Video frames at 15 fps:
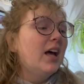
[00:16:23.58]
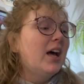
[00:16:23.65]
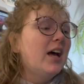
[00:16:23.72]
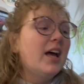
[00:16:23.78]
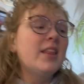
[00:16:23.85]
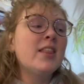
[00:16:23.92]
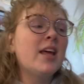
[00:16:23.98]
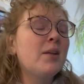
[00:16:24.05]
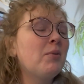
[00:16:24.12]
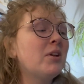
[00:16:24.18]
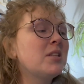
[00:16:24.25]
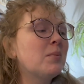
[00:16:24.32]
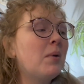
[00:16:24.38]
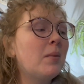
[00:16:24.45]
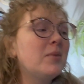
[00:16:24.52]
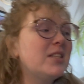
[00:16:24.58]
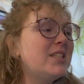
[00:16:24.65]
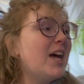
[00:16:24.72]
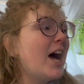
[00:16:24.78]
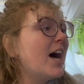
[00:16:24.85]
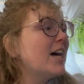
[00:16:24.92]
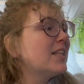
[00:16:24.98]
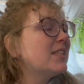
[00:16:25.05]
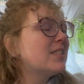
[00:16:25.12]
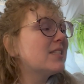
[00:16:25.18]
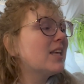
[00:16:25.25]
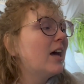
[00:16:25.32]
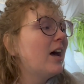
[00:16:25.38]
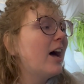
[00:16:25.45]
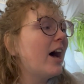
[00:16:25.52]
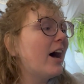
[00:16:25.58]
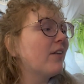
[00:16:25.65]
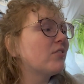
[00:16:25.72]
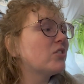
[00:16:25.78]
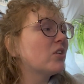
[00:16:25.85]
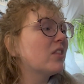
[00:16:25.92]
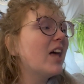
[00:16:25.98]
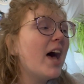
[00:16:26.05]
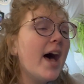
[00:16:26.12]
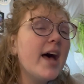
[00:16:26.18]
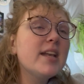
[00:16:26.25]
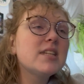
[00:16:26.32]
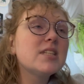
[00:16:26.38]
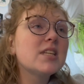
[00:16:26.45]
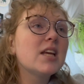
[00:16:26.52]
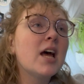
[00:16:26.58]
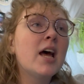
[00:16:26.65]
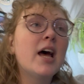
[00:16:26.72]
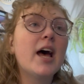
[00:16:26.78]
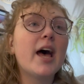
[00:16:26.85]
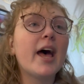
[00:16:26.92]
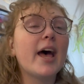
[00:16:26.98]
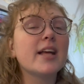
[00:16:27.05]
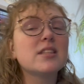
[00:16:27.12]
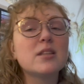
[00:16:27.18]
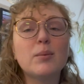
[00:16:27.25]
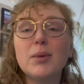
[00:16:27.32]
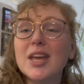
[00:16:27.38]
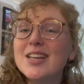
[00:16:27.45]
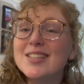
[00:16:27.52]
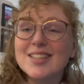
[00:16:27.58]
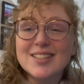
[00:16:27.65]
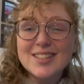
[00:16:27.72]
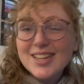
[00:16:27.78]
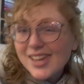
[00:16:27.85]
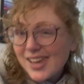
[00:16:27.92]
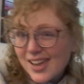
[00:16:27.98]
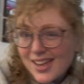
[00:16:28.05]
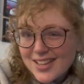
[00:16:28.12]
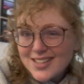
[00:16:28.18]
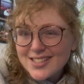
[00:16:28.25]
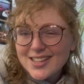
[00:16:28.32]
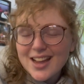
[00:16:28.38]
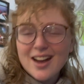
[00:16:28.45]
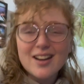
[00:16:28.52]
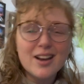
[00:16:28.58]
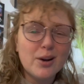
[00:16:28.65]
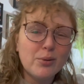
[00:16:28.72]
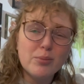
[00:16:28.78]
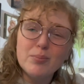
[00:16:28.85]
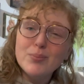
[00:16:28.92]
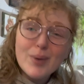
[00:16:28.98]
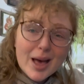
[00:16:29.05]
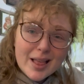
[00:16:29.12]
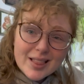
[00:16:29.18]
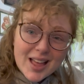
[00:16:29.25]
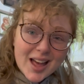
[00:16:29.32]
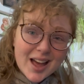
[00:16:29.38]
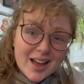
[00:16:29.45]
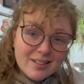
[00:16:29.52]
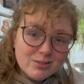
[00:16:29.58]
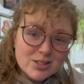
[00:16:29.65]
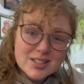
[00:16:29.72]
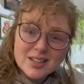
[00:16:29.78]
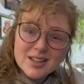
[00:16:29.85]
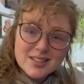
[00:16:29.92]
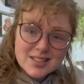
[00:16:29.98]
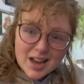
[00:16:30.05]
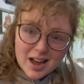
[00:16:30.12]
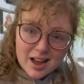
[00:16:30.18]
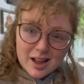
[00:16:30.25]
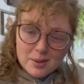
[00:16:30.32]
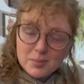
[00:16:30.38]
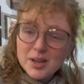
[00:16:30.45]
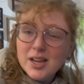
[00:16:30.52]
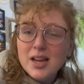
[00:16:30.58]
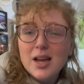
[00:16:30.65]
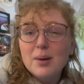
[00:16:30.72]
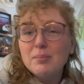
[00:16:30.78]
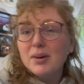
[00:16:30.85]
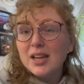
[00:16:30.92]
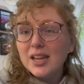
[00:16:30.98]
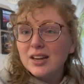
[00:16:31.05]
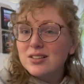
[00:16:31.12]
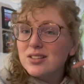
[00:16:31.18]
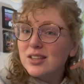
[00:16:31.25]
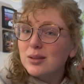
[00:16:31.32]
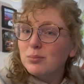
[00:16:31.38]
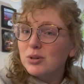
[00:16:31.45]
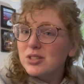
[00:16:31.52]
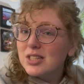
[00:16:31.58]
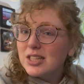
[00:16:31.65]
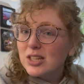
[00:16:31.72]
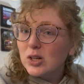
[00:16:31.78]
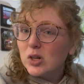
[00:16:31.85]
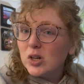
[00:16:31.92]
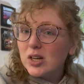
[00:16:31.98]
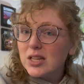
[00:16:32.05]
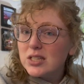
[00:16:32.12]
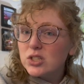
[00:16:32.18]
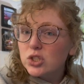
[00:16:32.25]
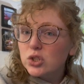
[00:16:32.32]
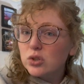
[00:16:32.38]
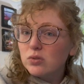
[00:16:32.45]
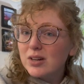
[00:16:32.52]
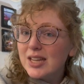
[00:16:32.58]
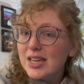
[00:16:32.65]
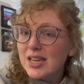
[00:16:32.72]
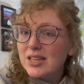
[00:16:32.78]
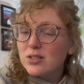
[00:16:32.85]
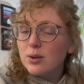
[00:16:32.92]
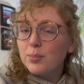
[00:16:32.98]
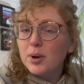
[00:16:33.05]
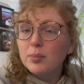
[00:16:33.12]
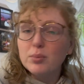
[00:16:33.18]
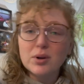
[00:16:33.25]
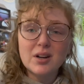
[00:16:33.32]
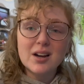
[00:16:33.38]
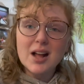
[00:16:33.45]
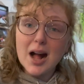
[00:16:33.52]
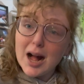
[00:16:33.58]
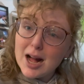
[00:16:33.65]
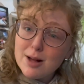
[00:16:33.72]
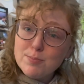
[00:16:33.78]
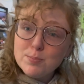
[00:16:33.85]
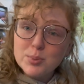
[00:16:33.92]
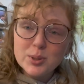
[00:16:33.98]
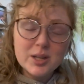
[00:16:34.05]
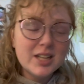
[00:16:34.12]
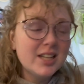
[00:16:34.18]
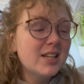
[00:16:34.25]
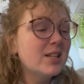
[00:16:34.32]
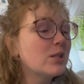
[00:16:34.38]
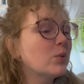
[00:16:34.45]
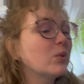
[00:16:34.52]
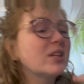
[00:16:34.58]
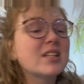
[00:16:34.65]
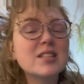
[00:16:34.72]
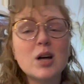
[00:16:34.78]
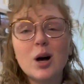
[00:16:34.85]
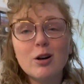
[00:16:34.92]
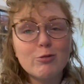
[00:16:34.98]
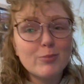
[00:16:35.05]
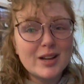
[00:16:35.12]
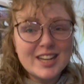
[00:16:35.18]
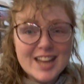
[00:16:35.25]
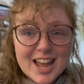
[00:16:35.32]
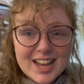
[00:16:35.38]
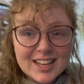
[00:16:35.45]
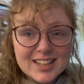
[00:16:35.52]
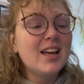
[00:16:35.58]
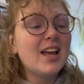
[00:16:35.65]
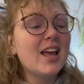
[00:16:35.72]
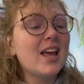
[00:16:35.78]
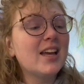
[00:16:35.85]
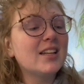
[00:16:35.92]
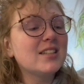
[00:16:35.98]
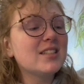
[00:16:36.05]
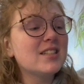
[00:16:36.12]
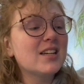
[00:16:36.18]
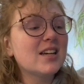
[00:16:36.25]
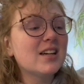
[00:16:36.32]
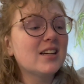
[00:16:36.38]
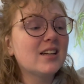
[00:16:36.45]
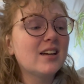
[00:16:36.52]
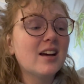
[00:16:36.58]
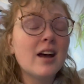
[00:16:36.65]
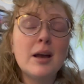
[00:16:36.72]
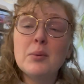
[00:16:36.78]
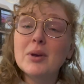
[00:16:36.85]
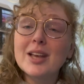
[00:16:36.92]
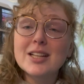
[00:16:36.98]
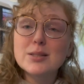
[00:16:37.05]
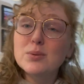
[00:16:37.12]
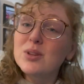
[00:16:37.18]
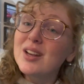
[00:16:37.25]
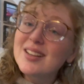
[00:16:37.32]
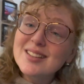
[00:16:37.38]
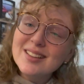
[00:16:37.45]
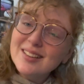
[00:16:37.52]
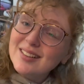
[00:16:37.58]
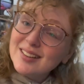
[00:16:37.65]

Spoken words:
and then went to mom and dad's after that. Had some quesadillas, hung out with Bella. It was a good time. My hair is looking particularly stringy, so I'm going to put it up so it gets off my neck, and I will catch up with you guys a little